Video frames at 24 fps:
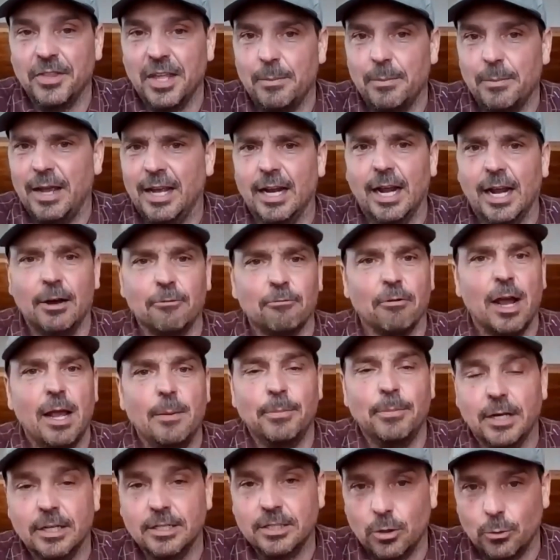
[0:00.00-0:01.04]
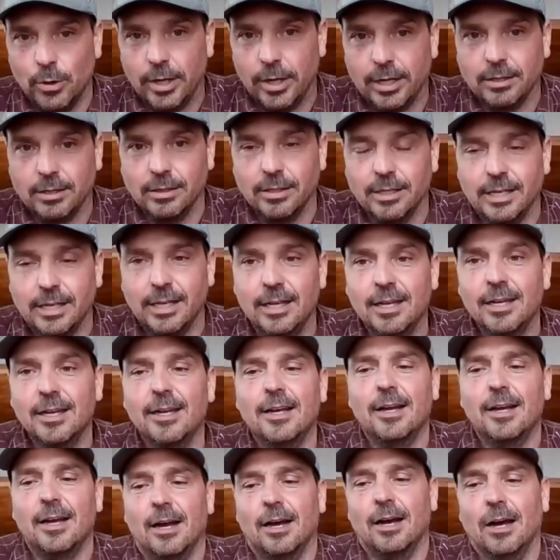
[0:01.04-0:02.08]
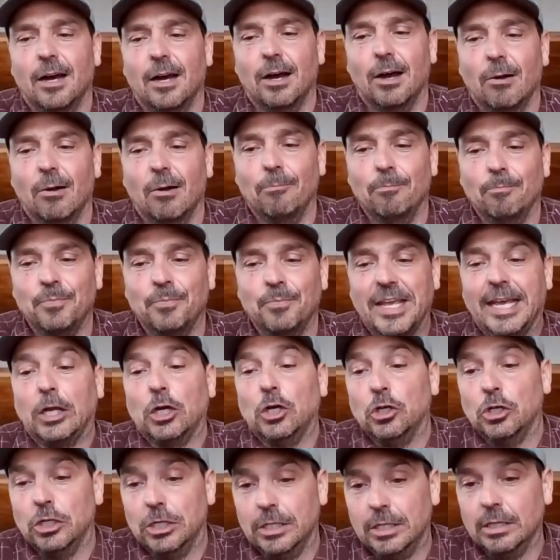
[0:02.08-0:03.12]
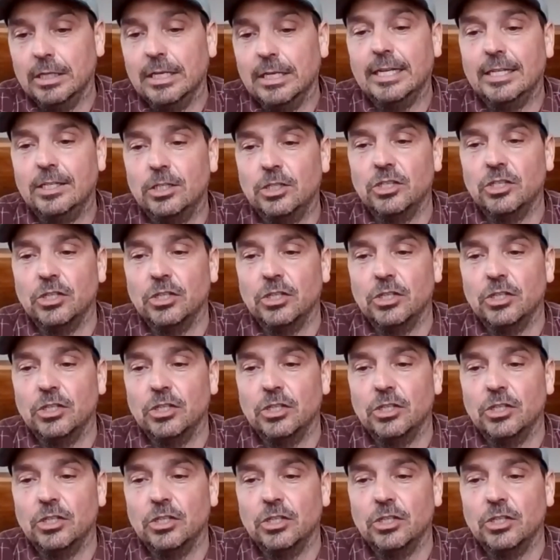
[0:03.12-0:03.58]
They may not ripen as quickly. It could lead